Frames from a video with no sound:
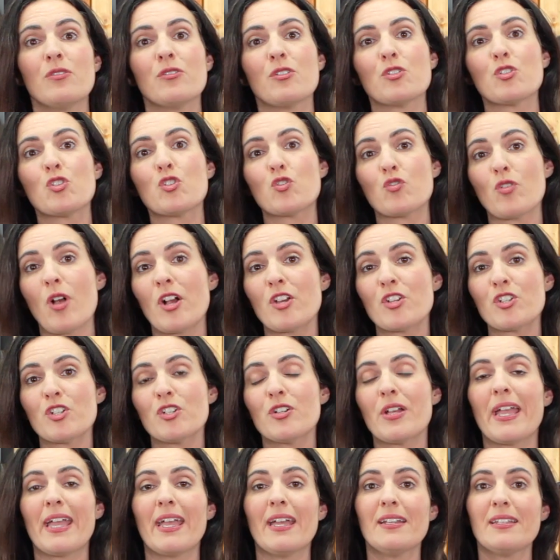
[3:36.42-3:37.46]
the
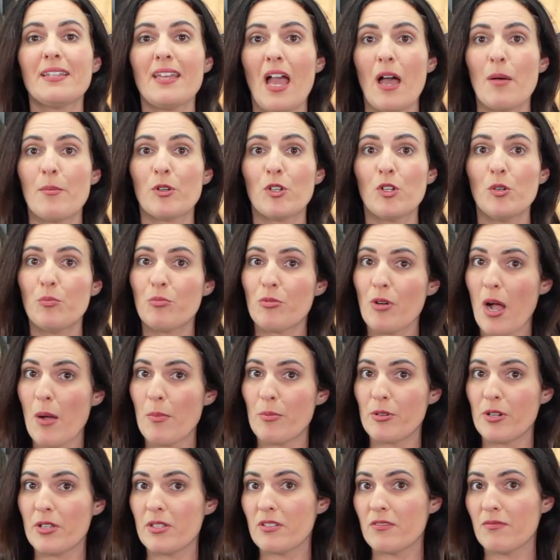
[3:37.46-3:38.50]
structure and chemical
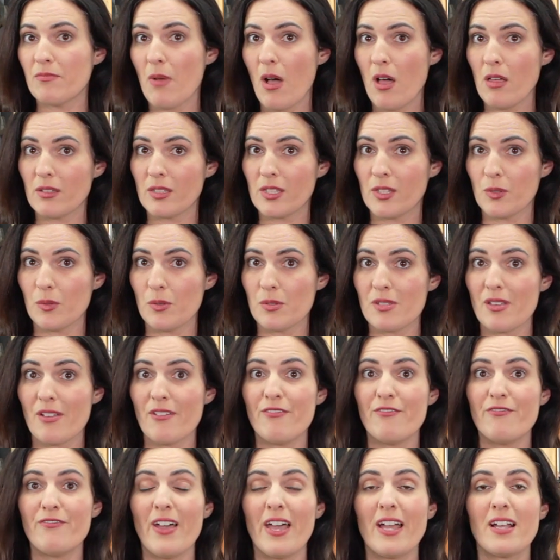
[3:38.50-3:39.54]
properties of molecules
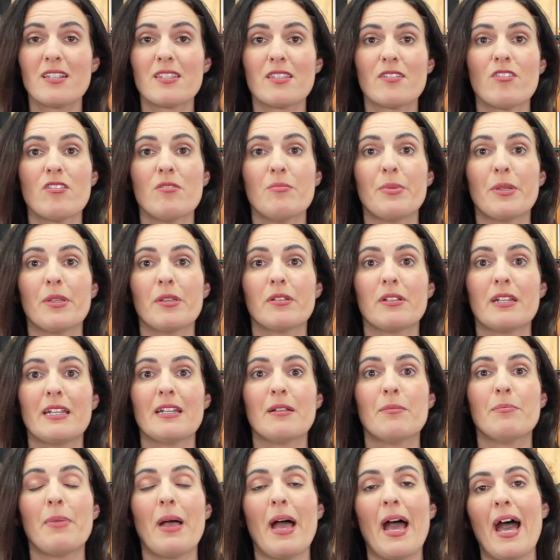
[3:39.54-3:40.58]
affects their ability
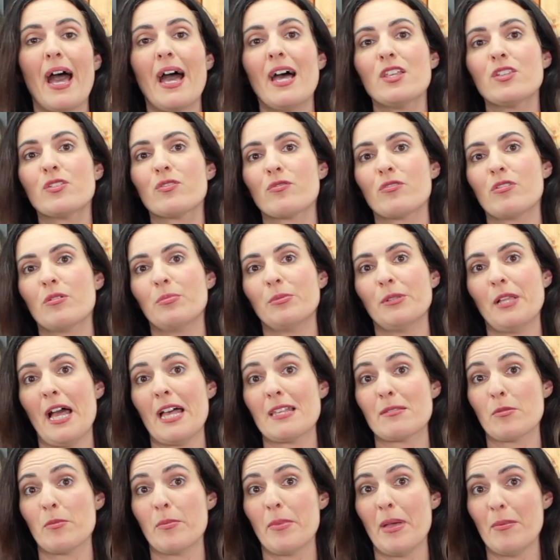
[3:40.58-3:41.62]
to pass through the
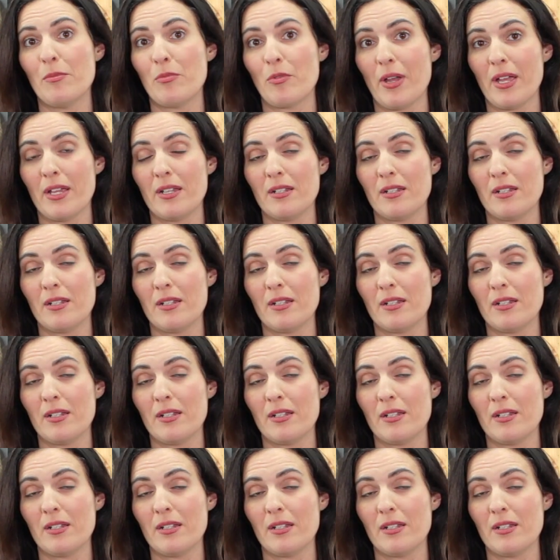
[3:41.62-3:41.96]
plasma membrane.